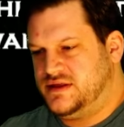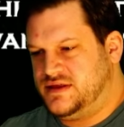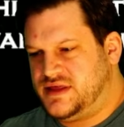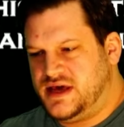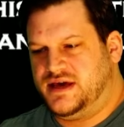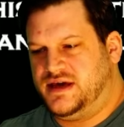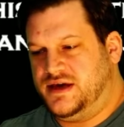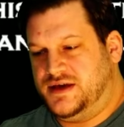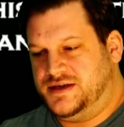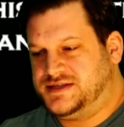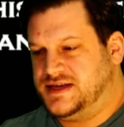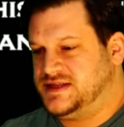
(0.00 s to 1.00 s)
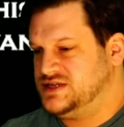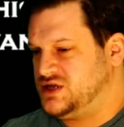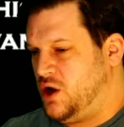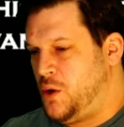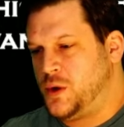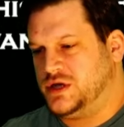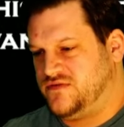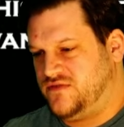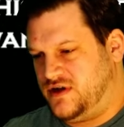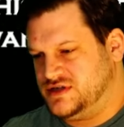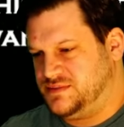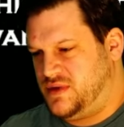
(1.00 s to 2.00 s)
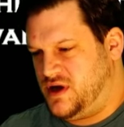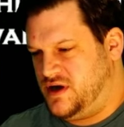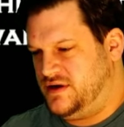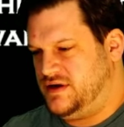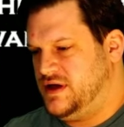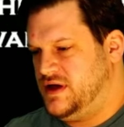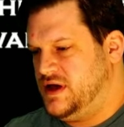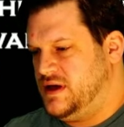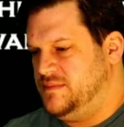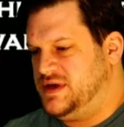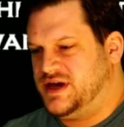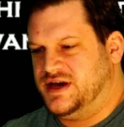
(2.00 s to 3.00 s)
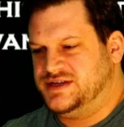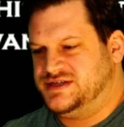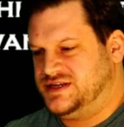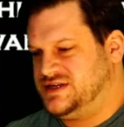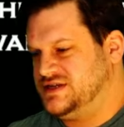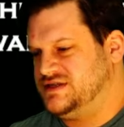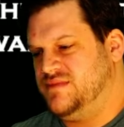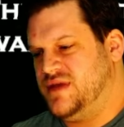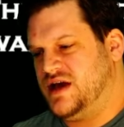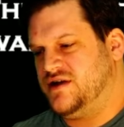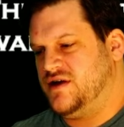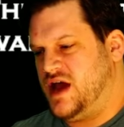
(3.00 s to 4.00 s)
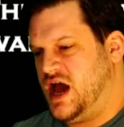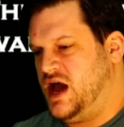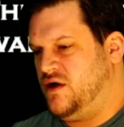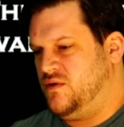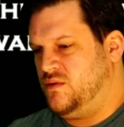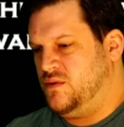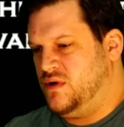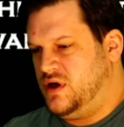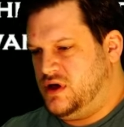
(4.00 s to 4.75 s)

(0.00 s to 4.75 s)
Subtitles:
The thing is that this always falls apart because it doesn't matter how